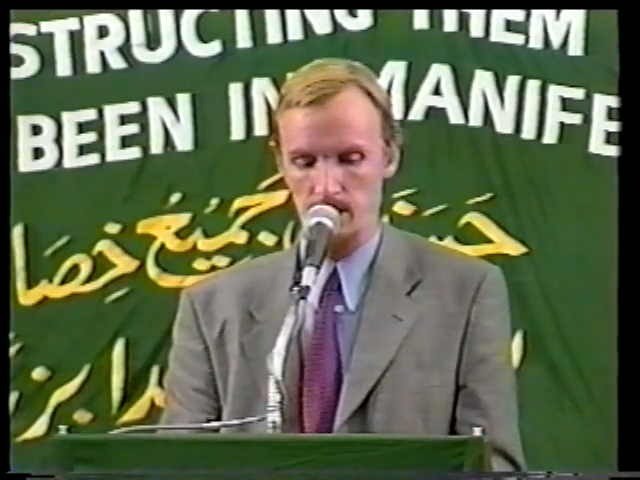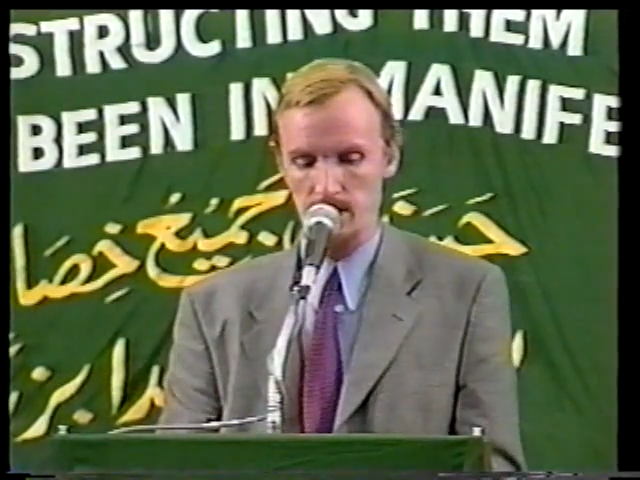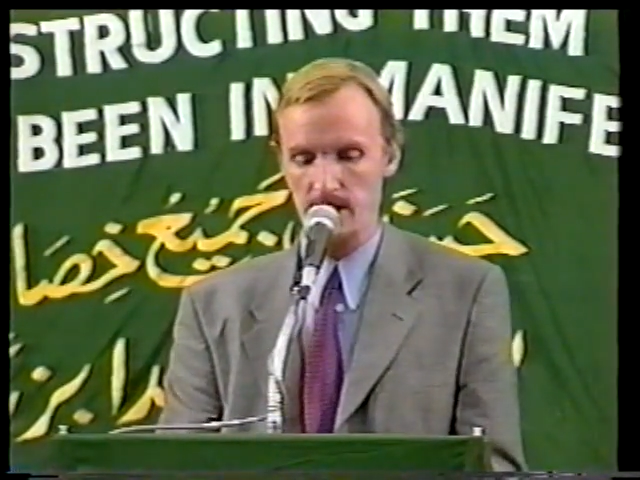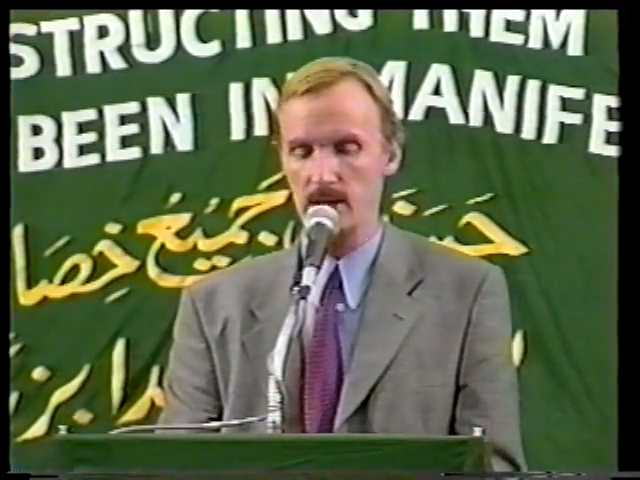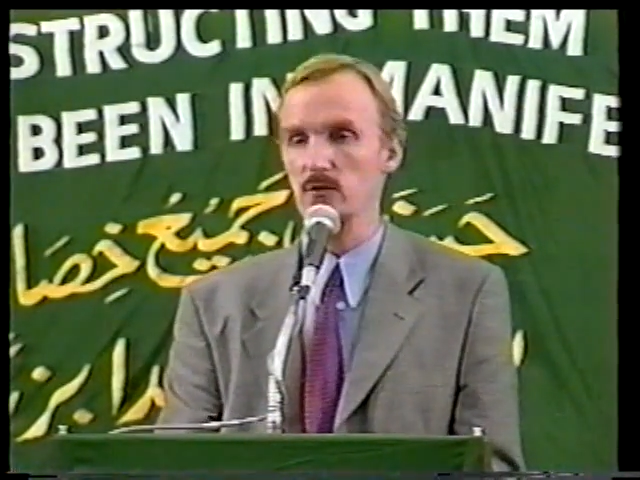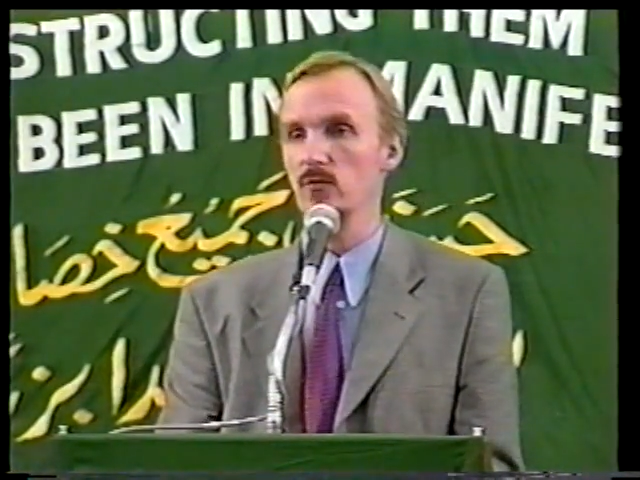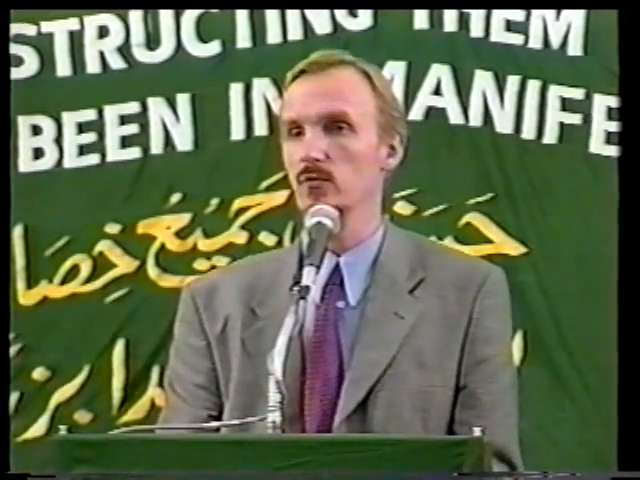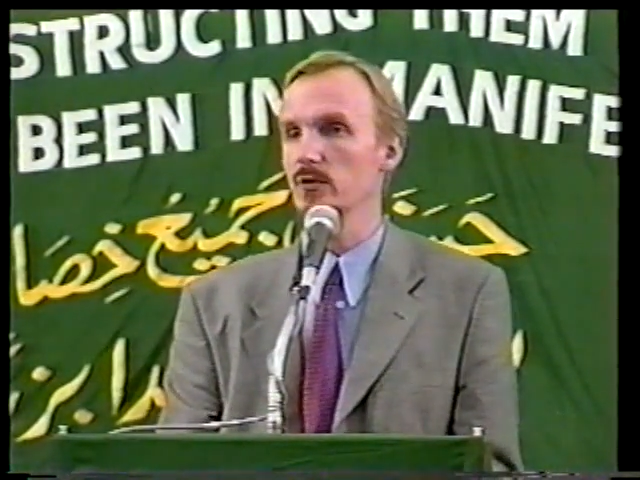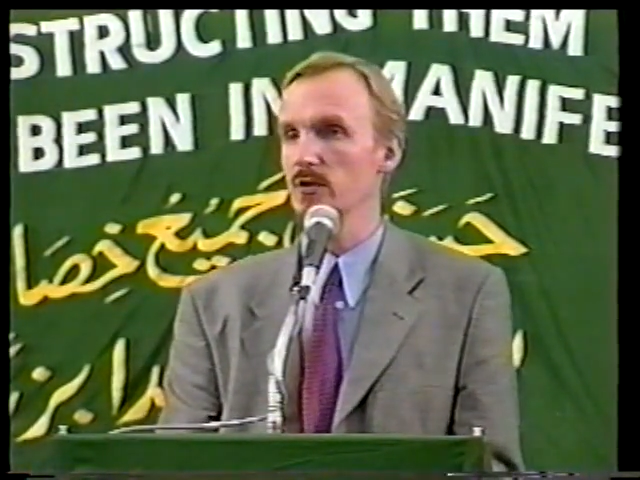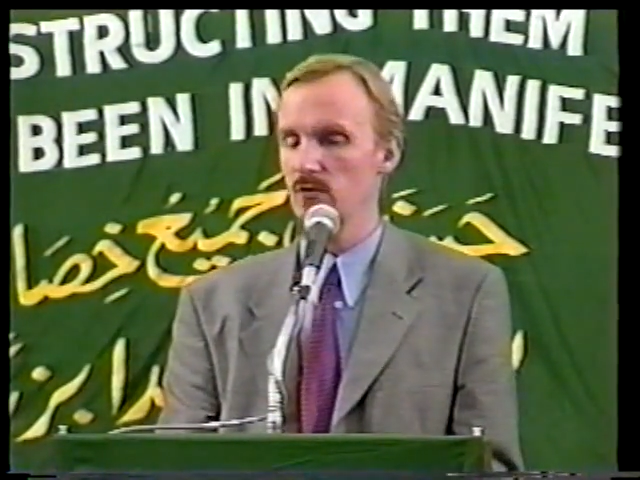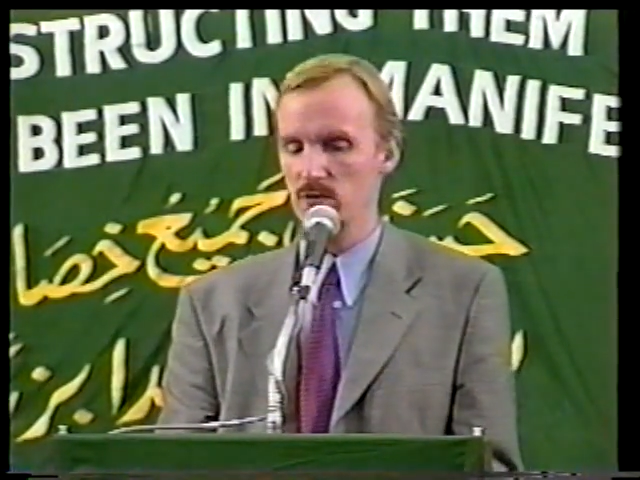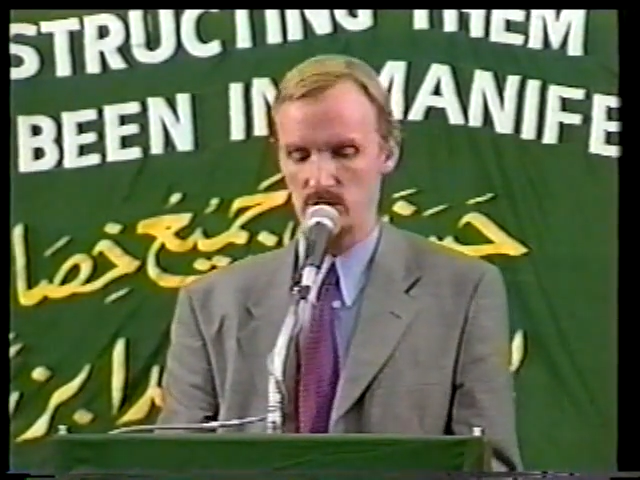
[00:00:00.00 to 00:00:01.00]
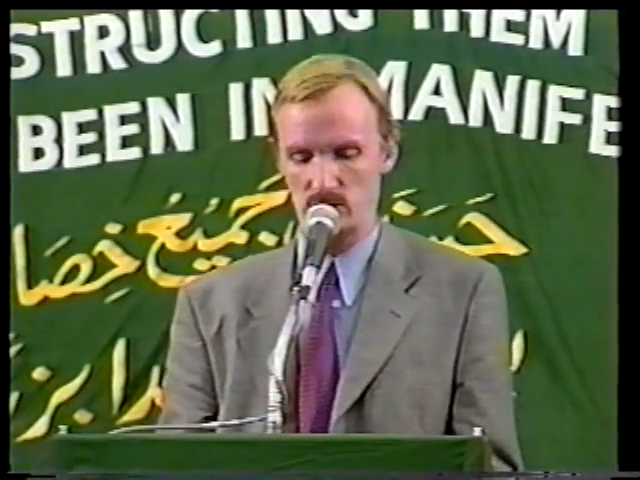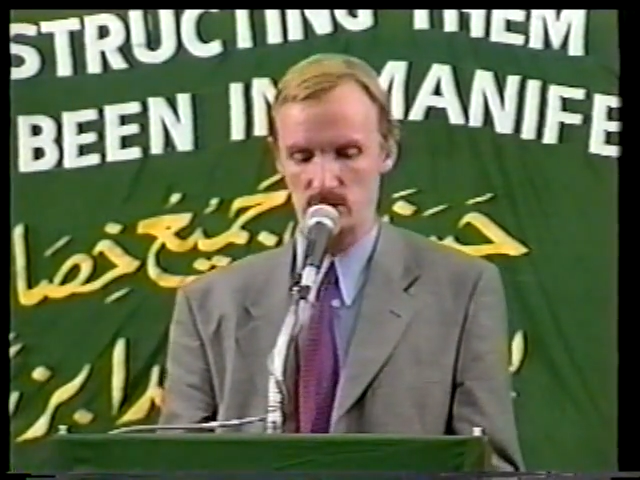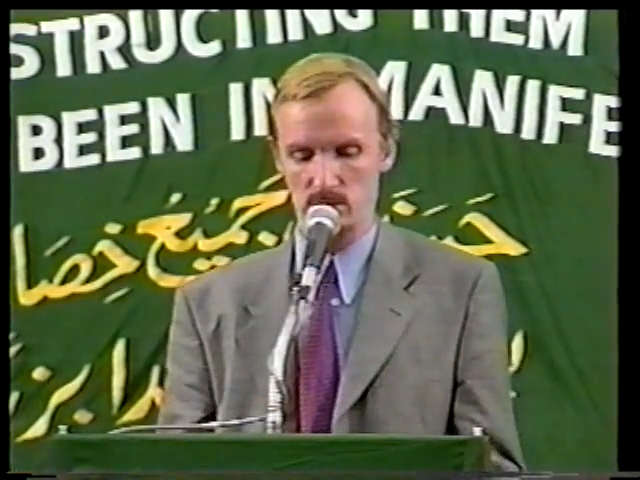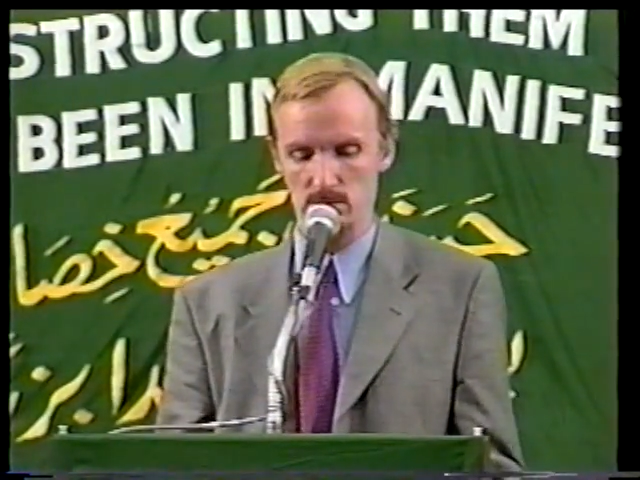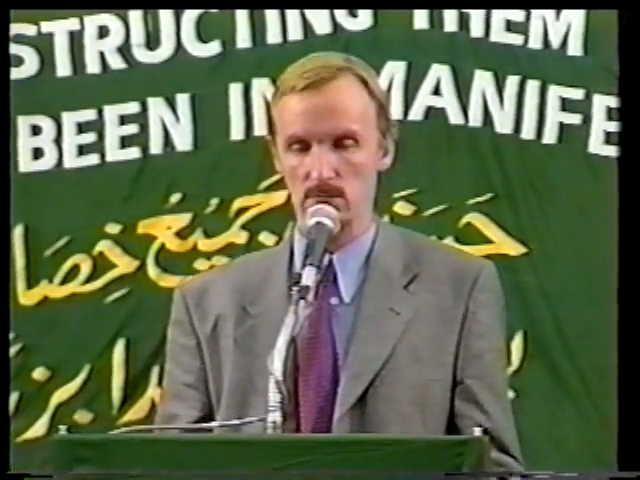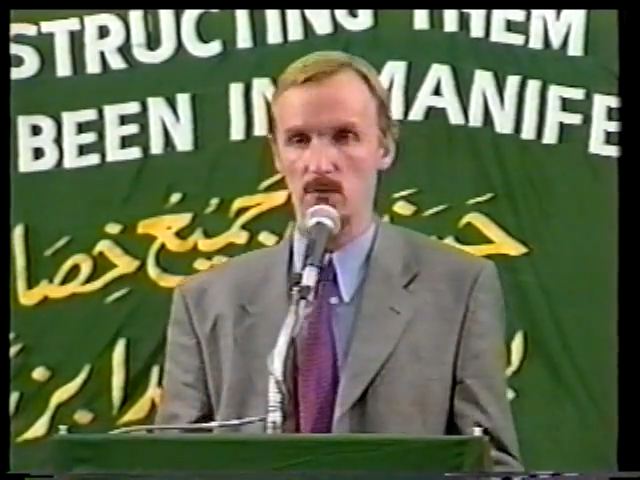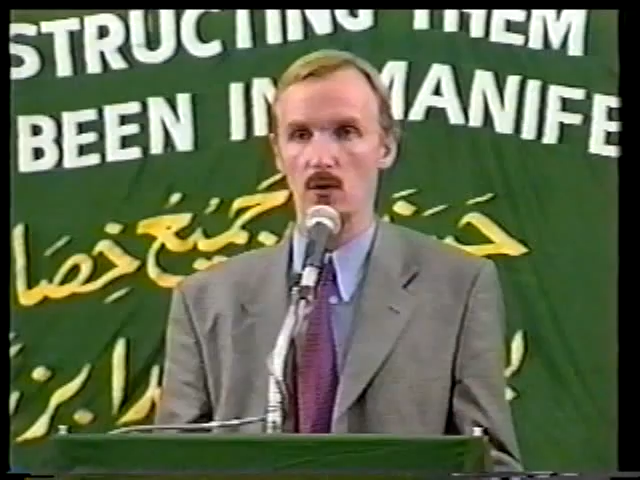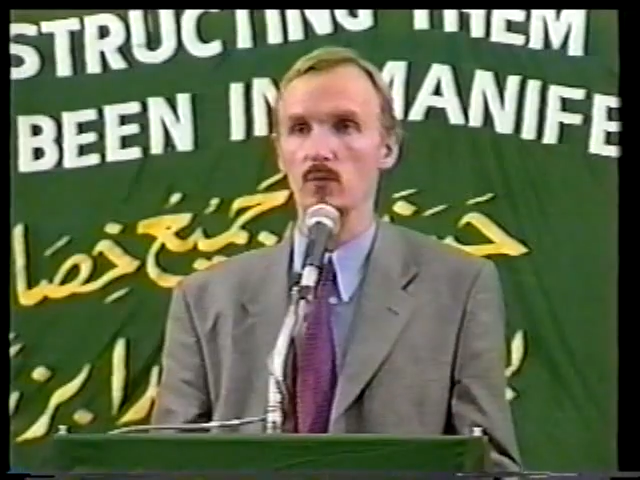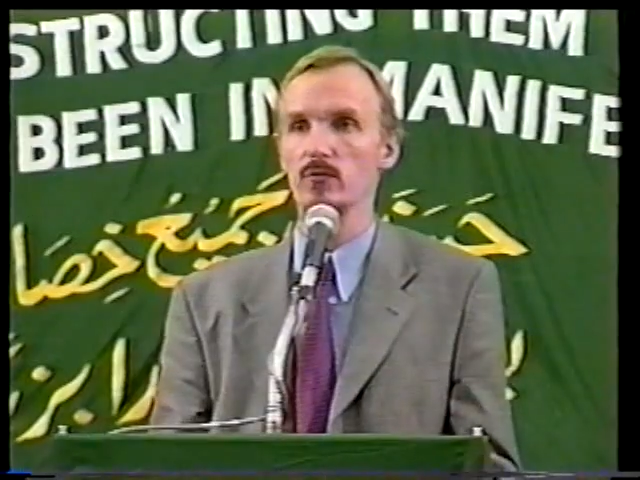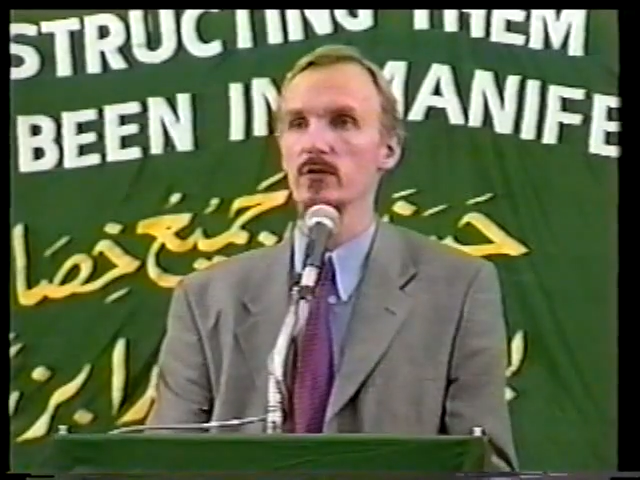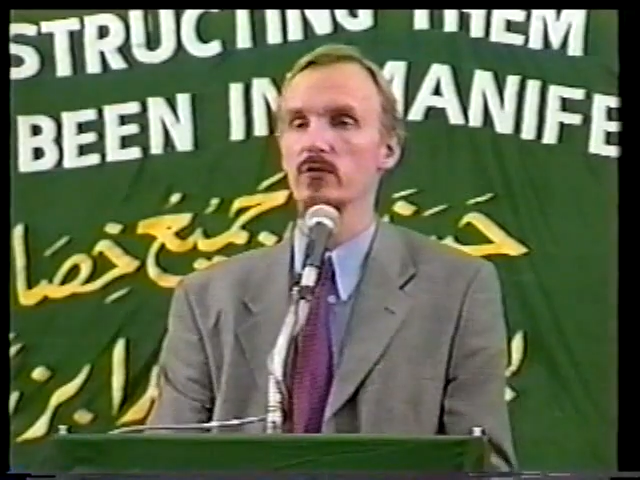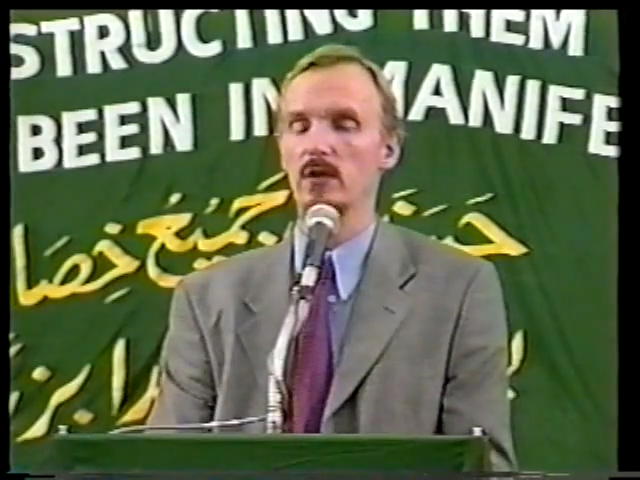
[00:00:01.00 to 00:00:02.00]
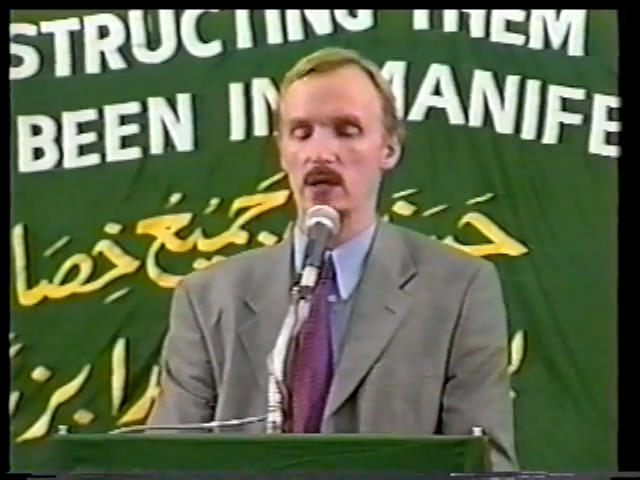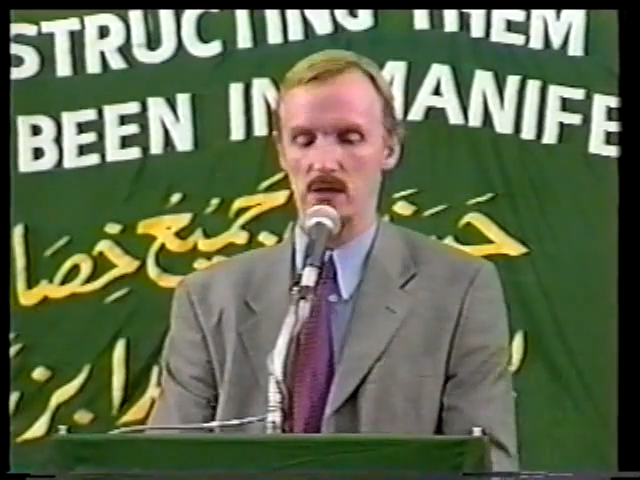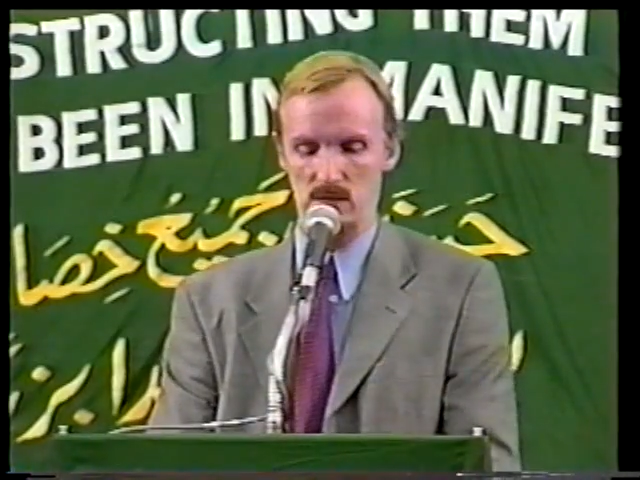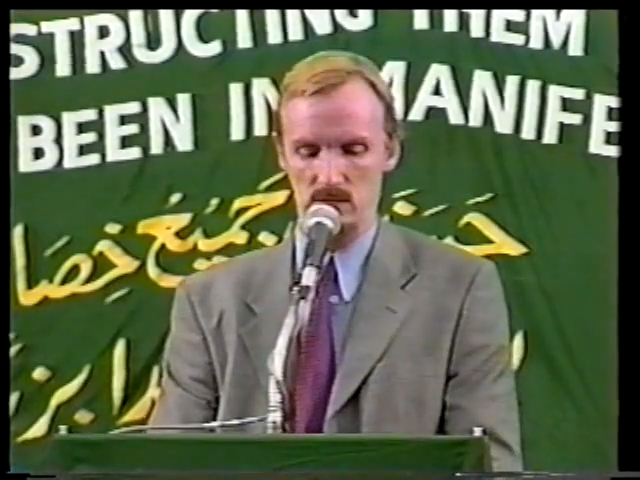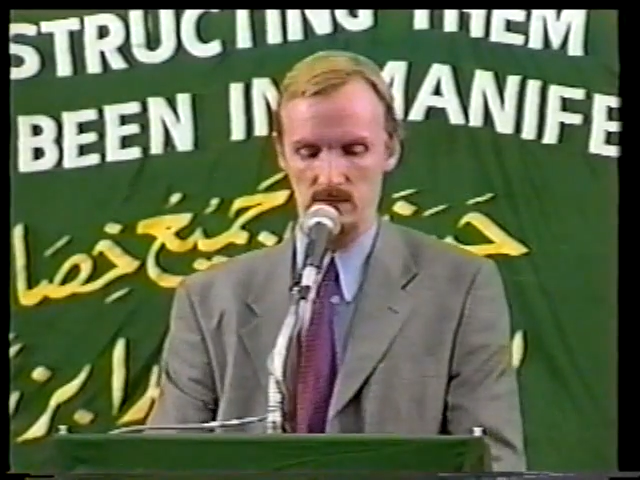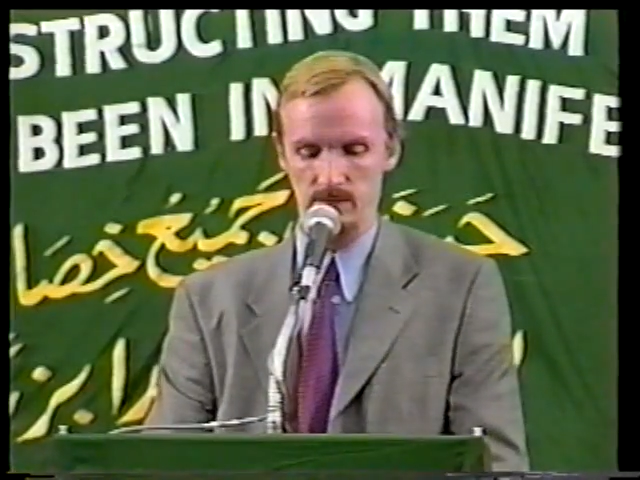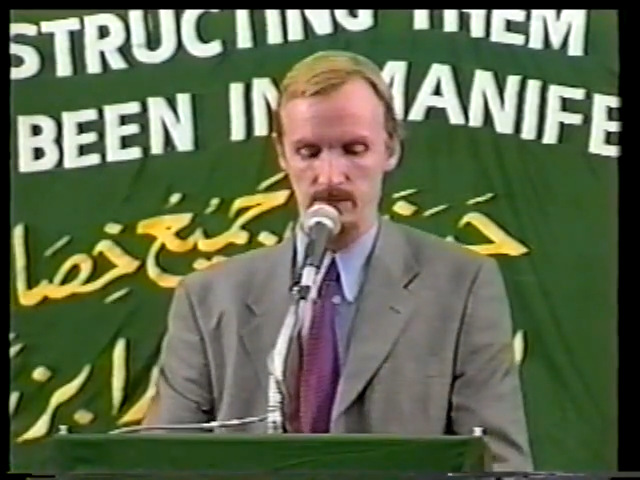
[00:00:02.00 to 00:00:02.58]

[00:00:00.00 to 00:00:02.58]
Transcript: Hence, for instance, an obvious case,